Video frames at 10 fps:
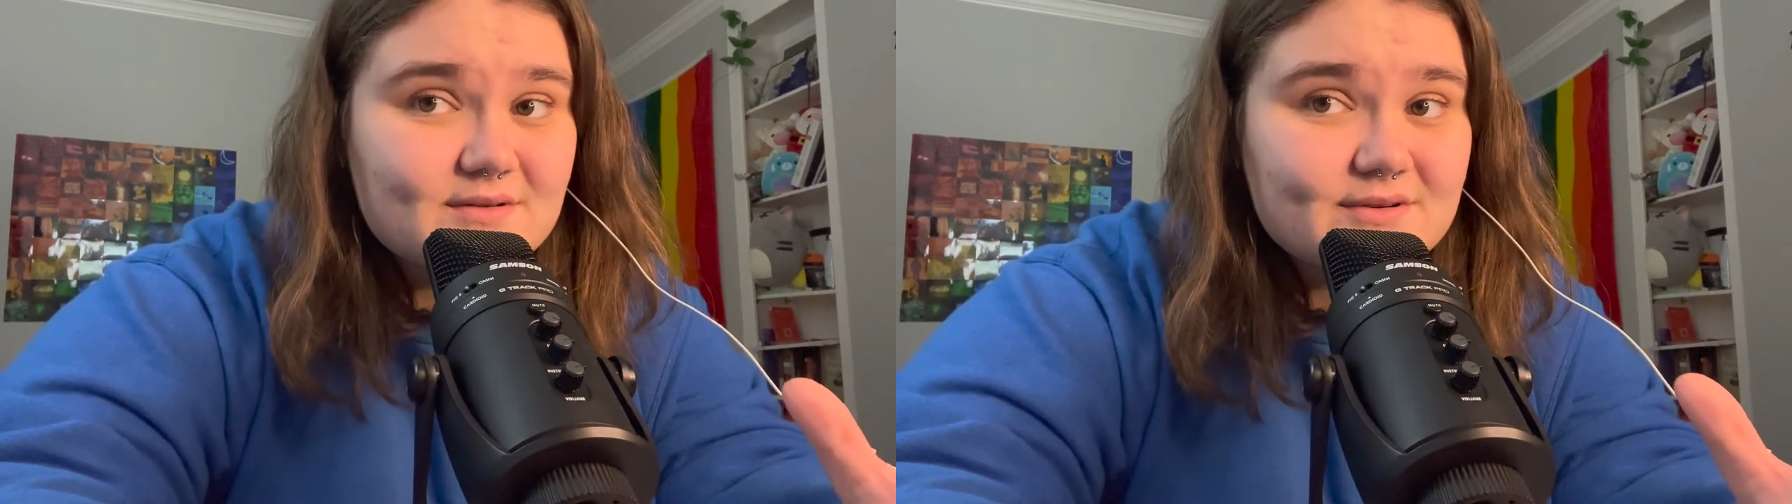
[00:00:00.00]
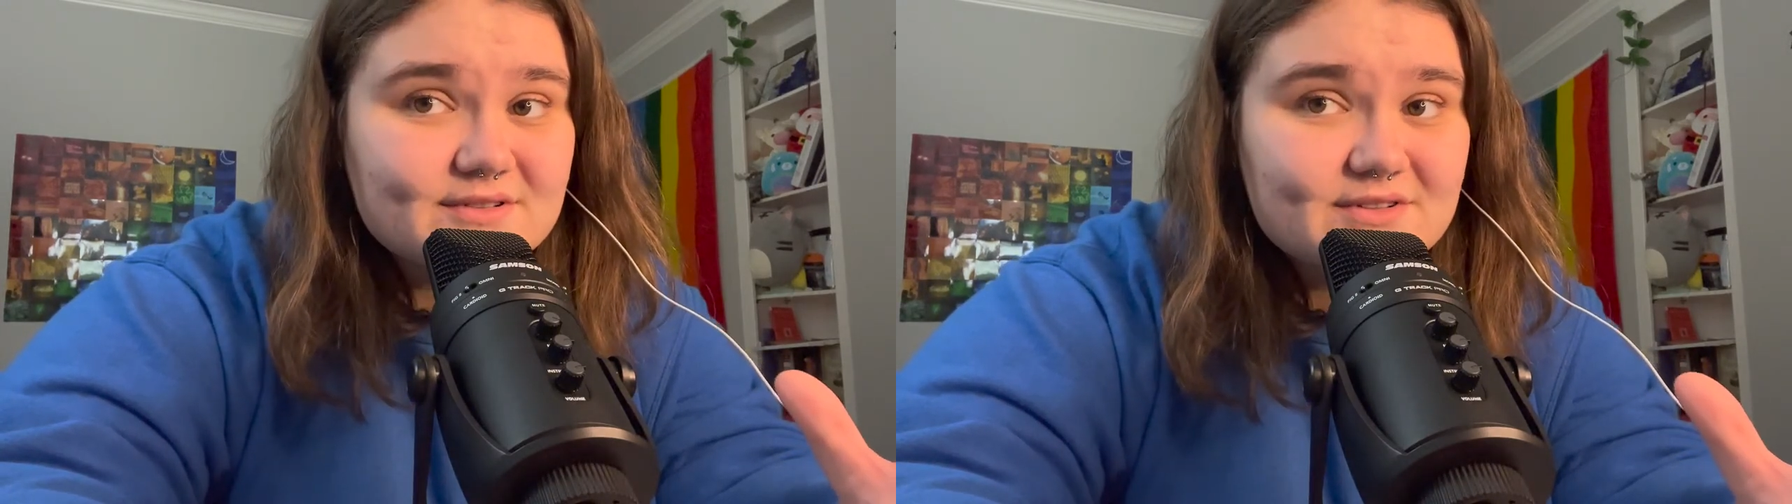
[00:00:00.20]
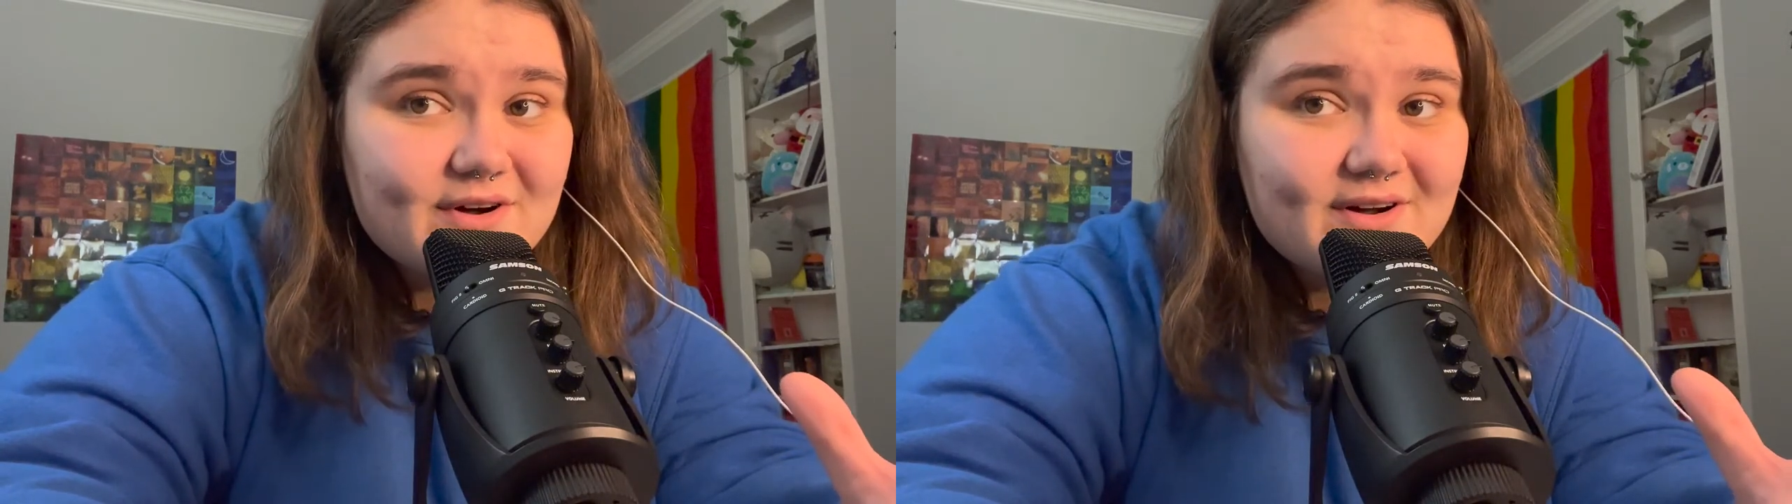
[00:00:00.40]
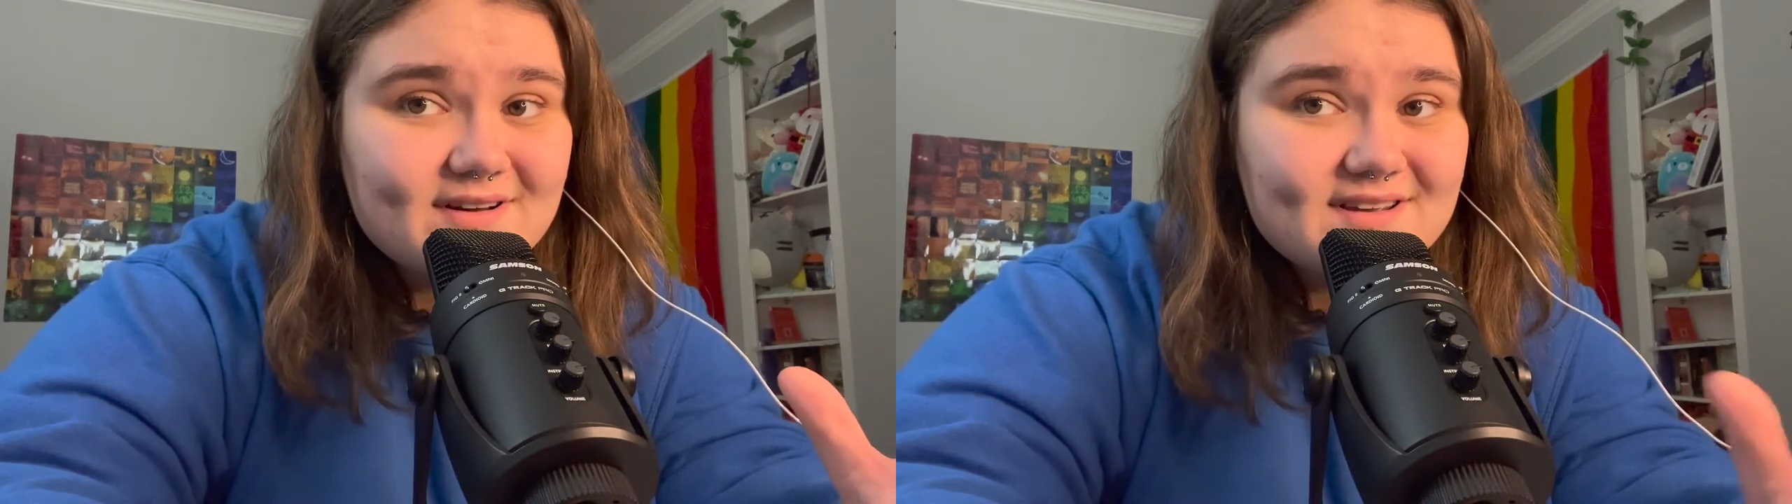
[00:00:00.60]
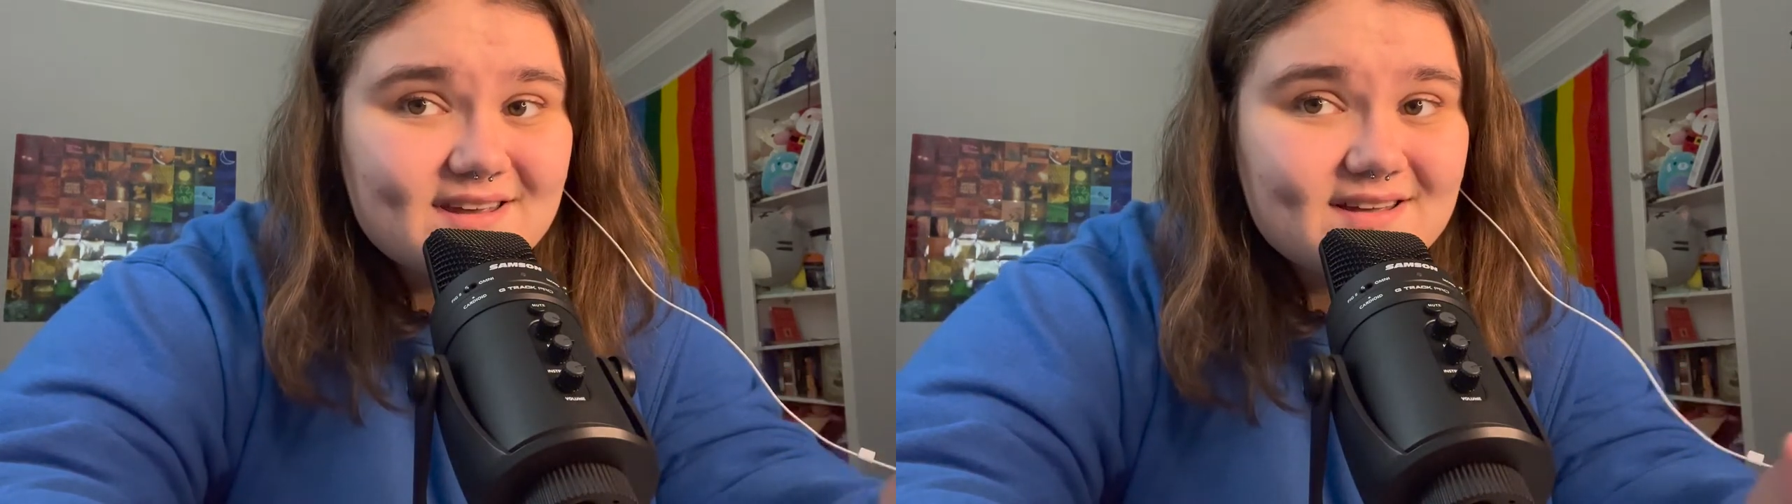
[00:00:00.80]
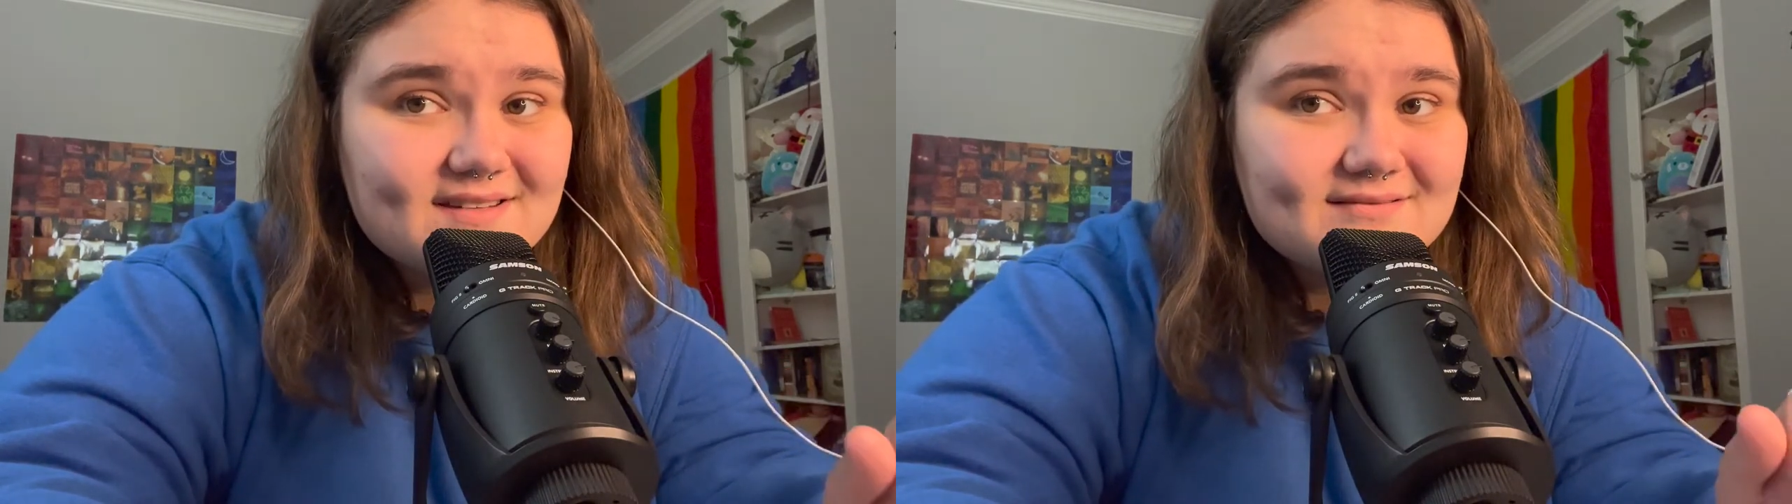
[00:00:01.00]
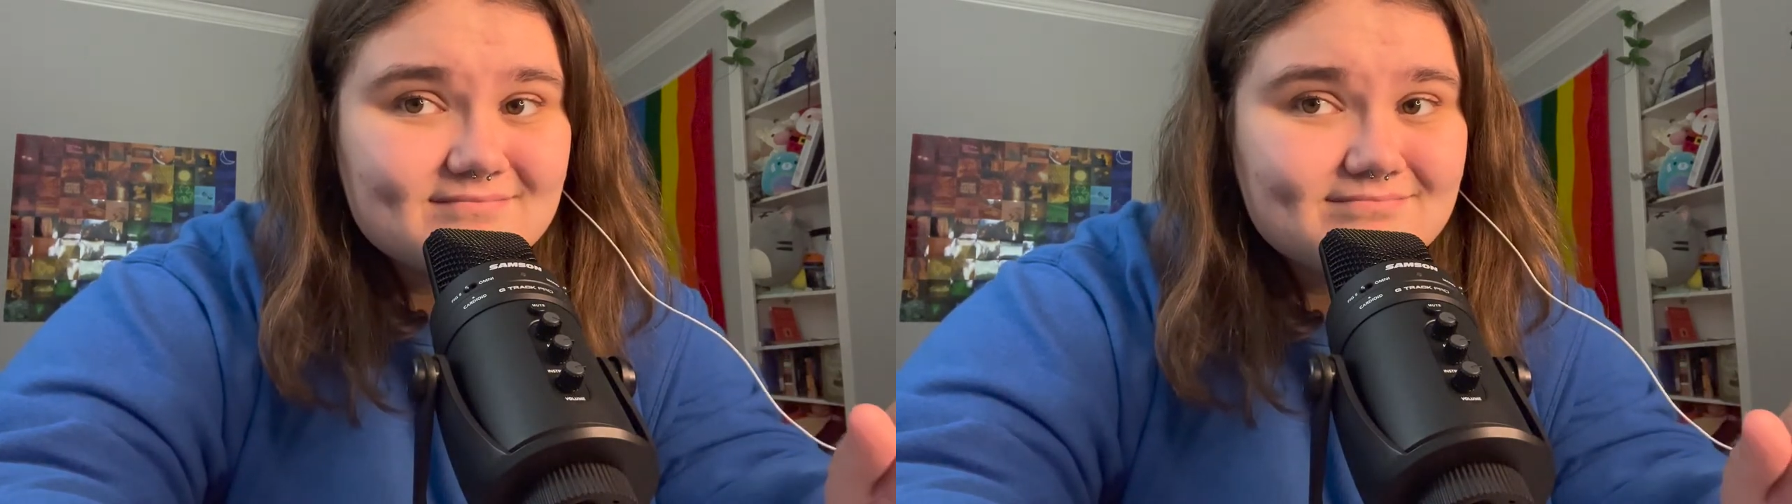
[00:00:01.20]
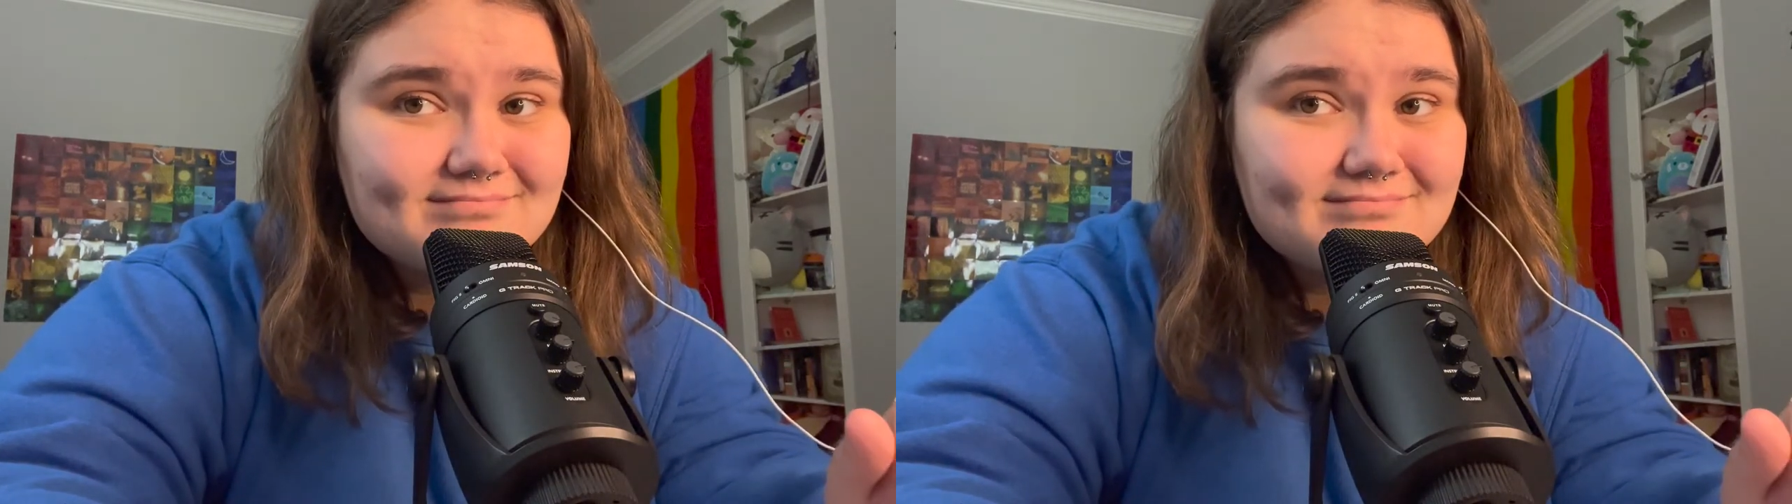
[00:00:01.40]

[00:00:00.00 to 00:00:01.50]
old cardigan